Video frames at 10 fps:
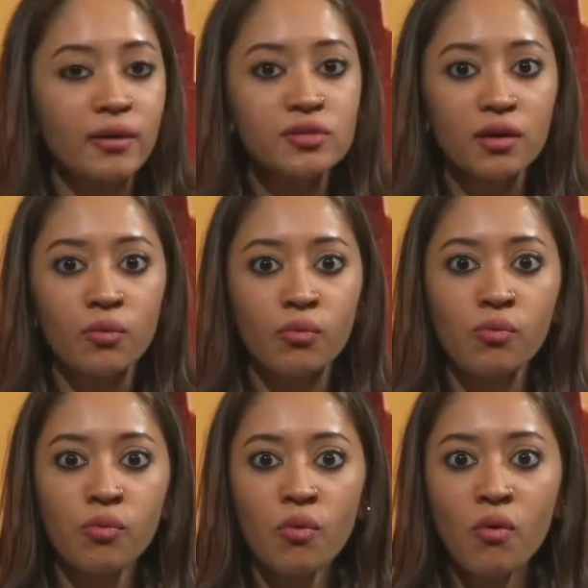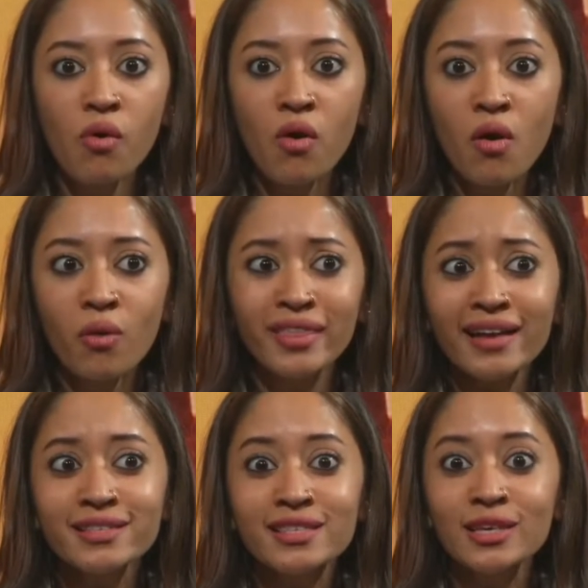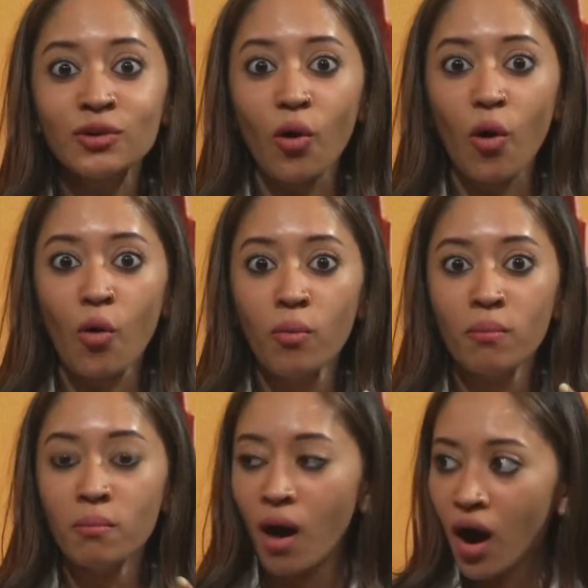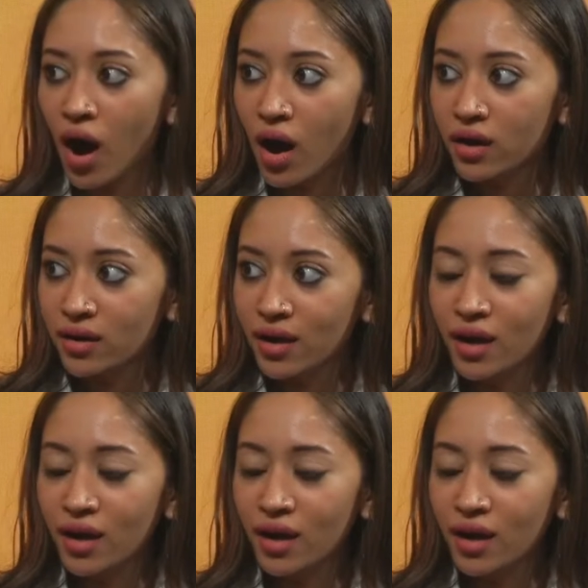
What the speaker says: I was like, whoa, that's in Oman?